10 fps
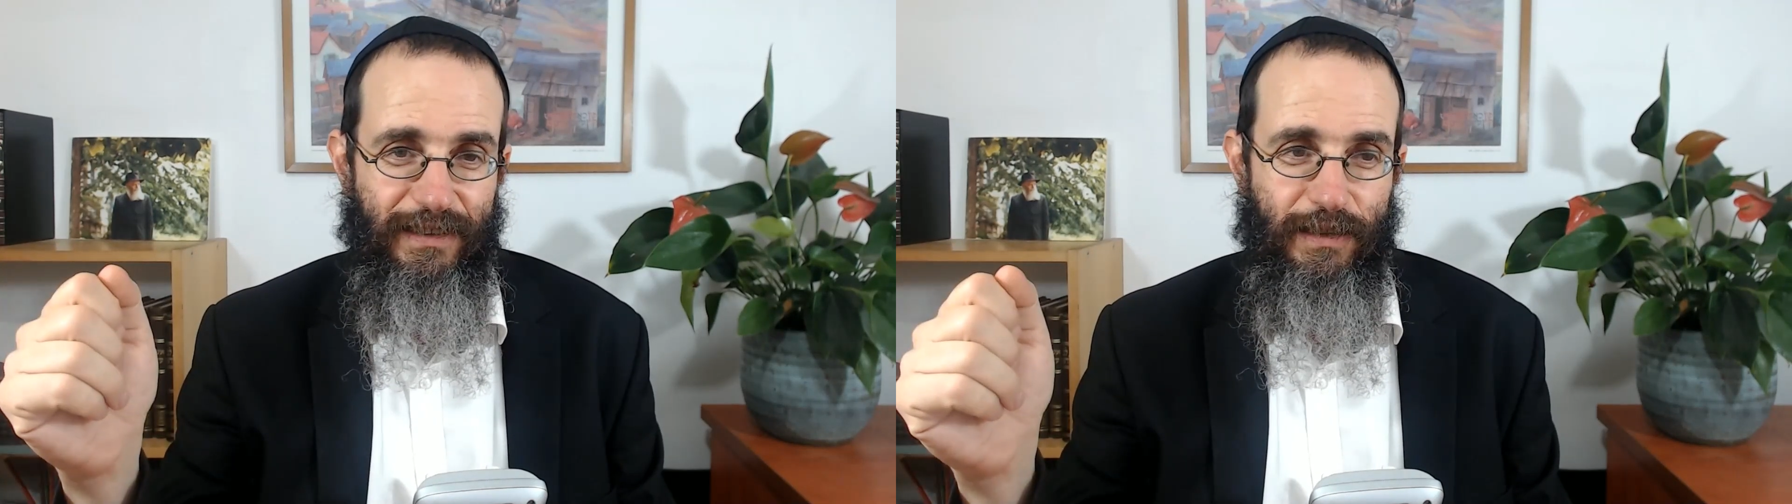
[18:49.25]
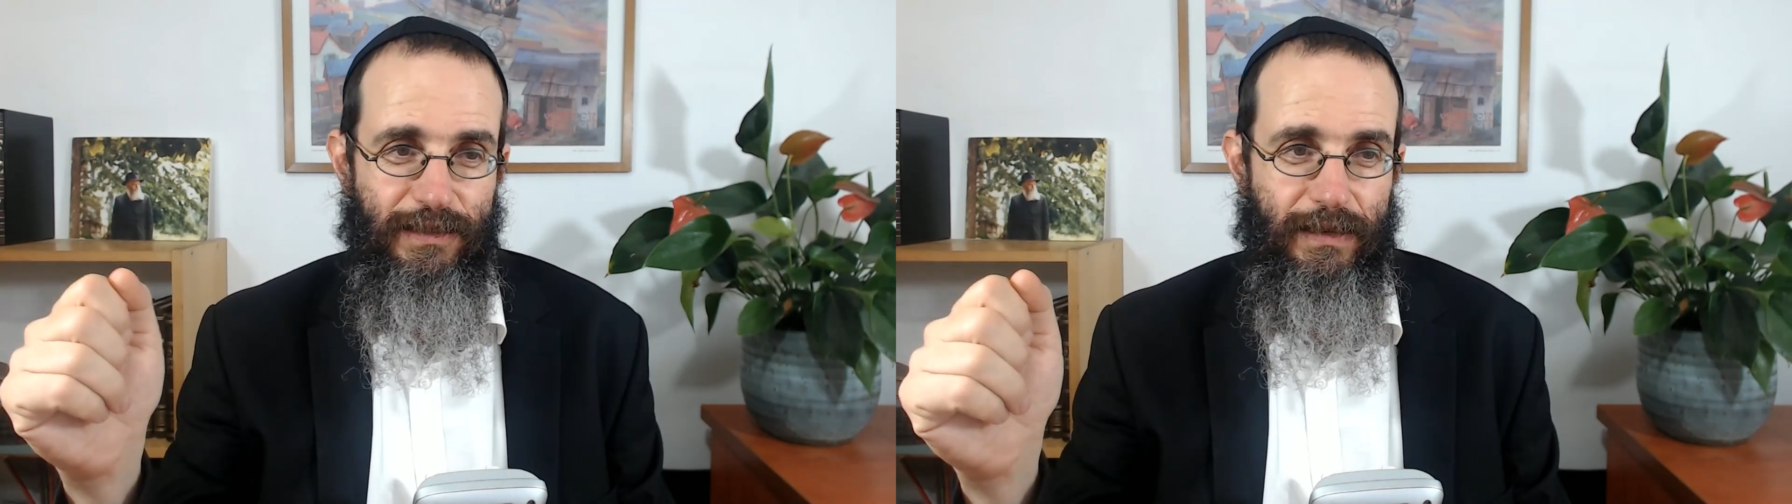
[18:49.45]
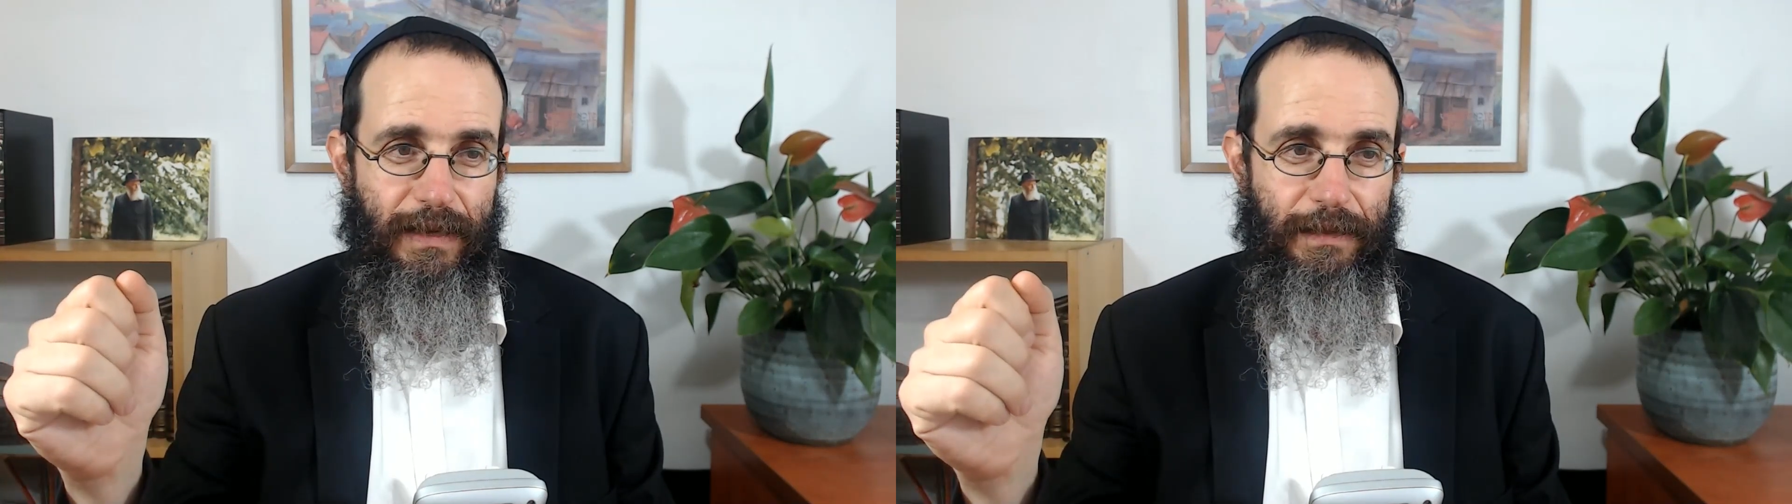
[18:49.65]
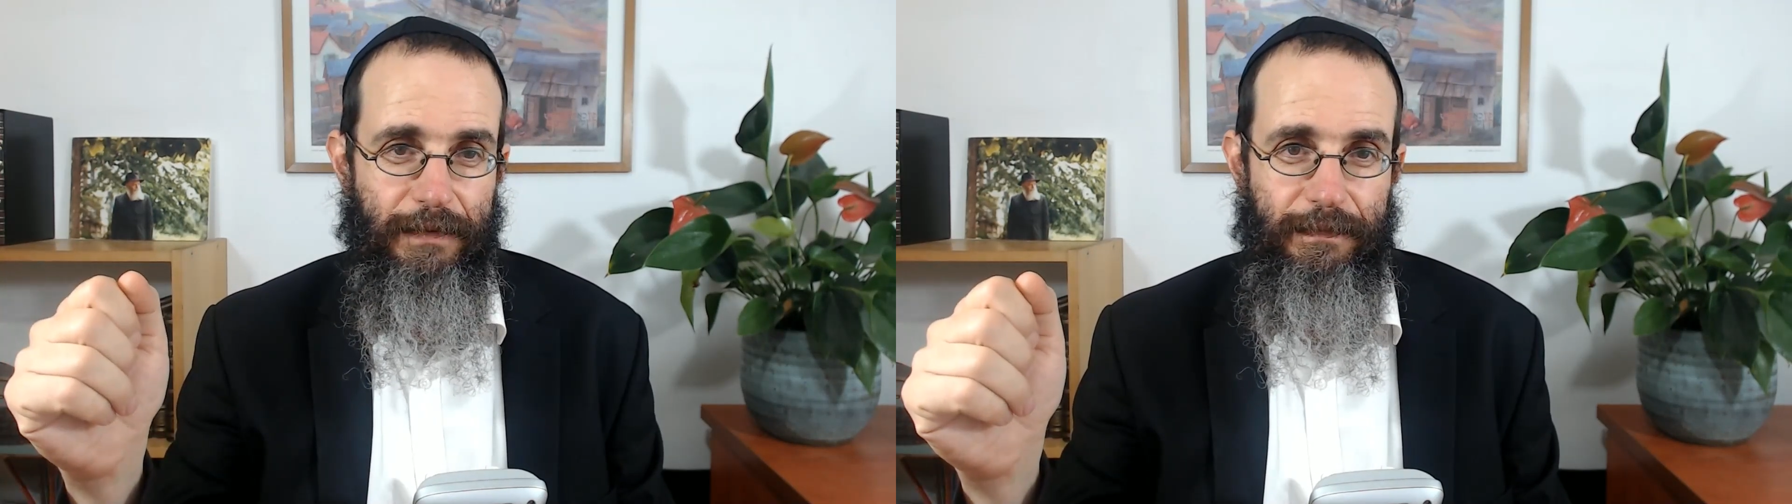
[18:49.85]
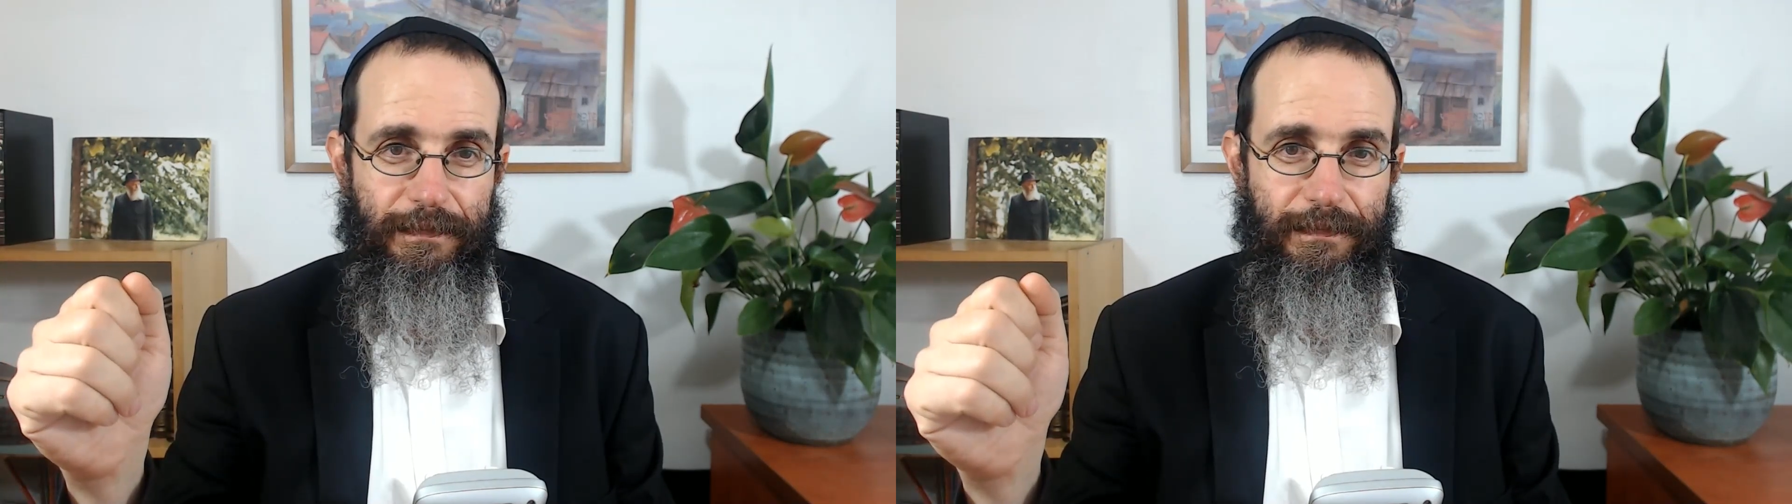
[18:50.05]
It goes together.